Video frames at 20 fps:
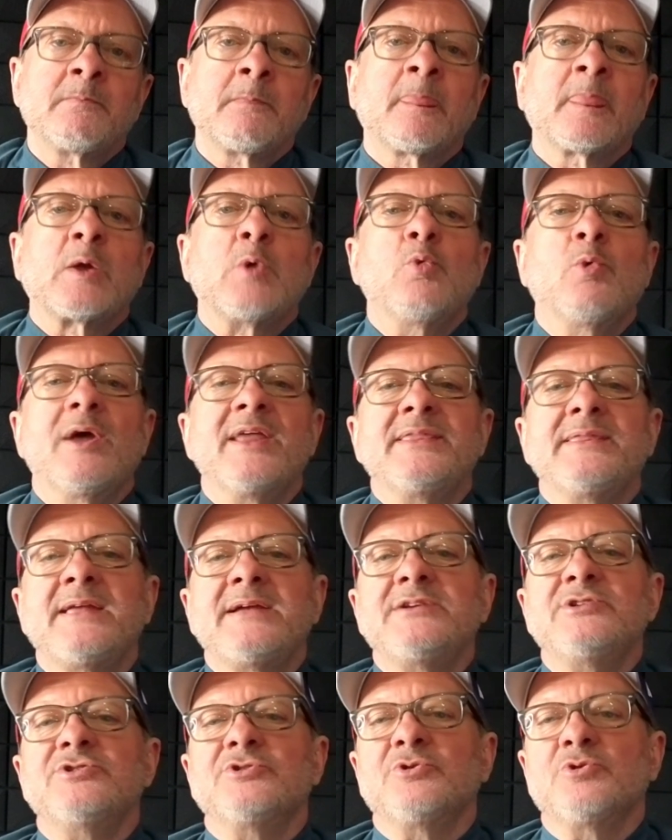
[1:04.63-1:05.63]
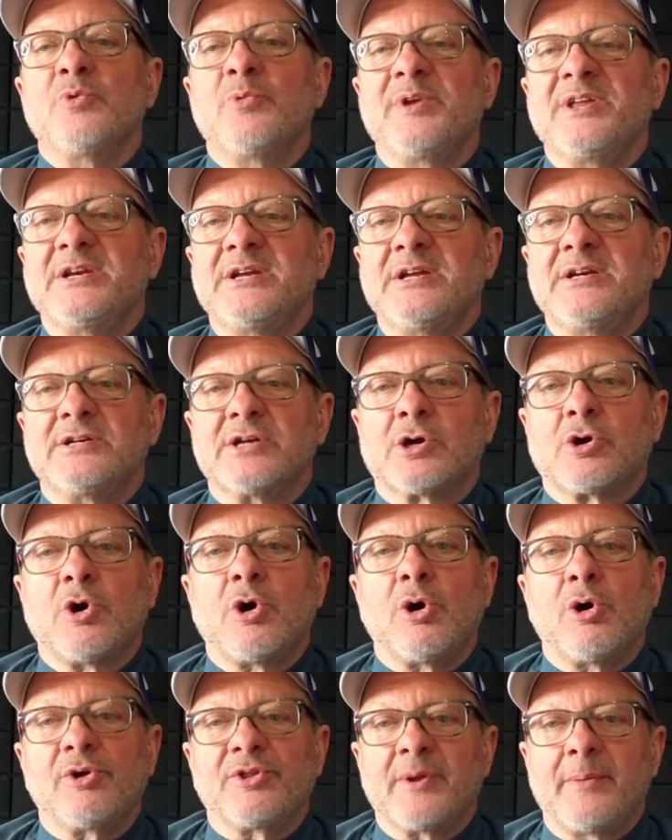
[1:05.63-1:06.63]
When they do, we need to
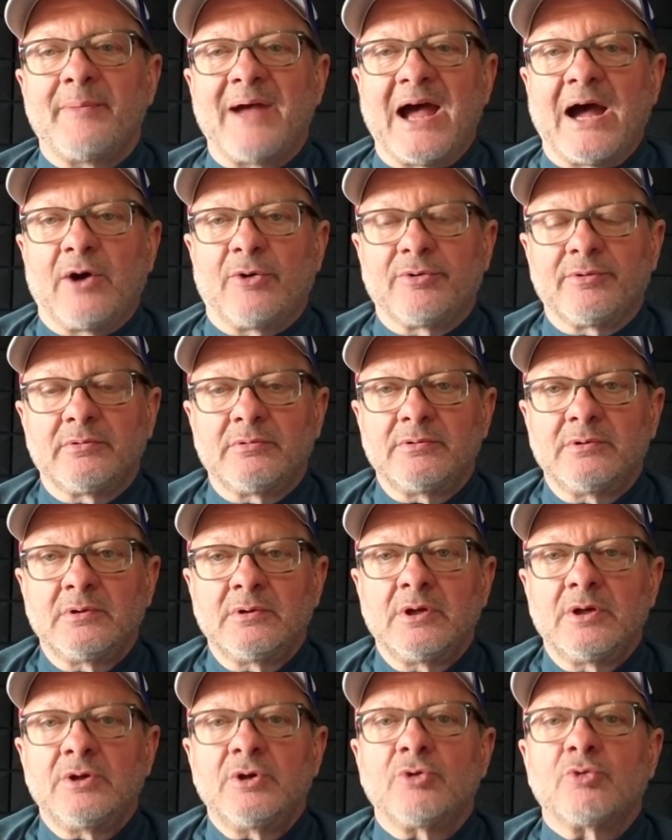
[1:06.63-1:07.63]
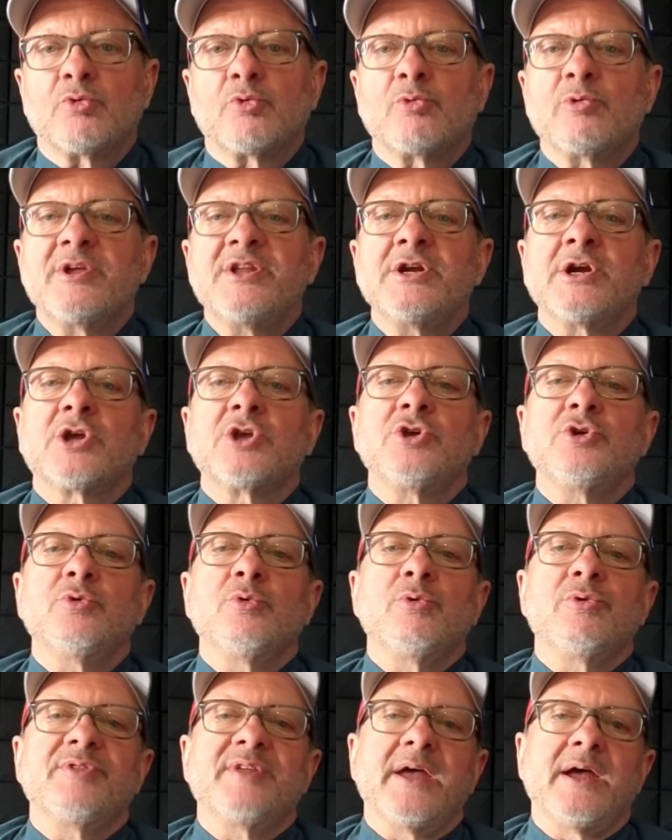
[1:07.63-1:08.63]
call them out,
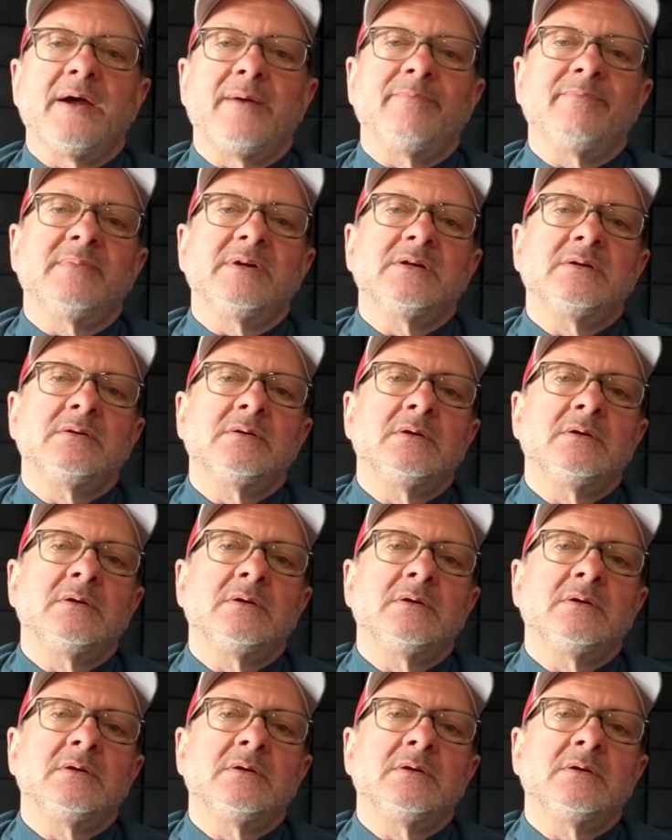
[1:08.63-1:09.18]
ridicule them,